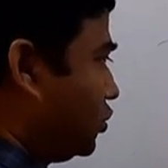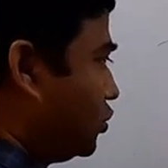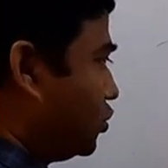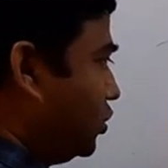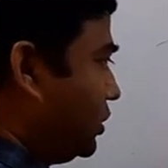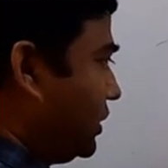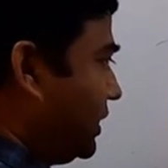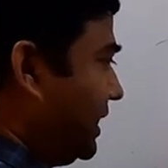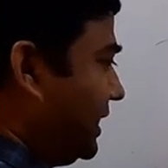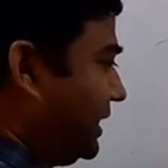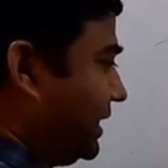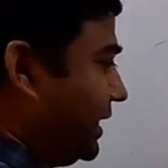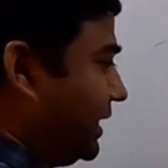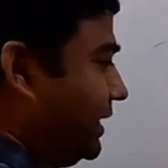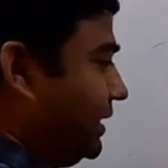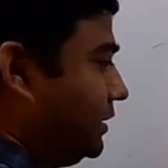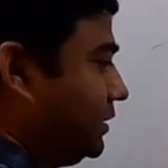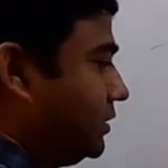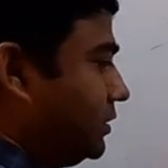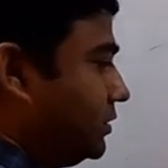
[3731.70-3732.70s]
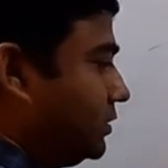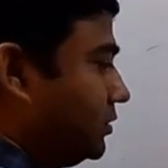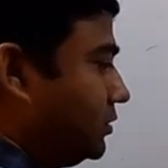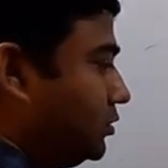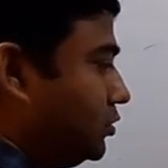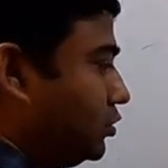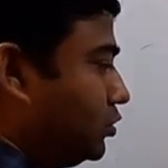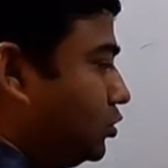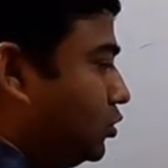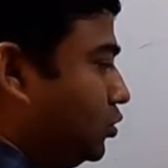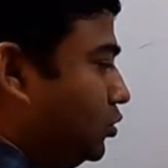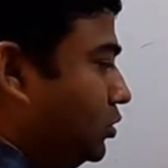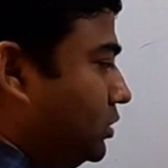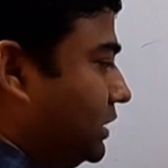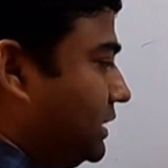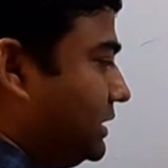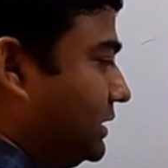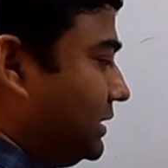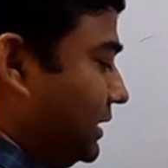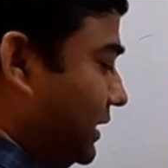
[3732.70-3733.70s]
Total current through
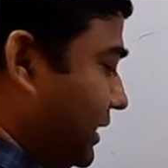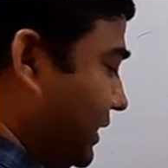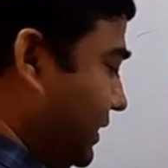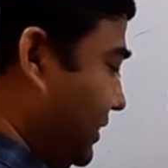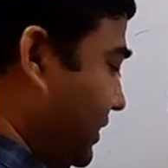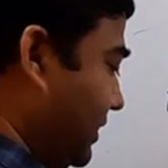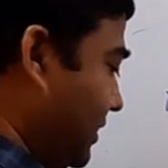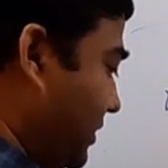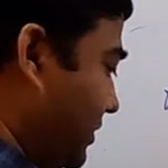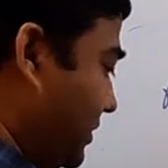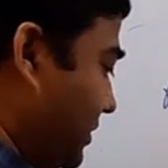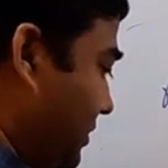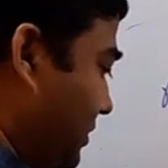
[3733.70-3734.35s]
this area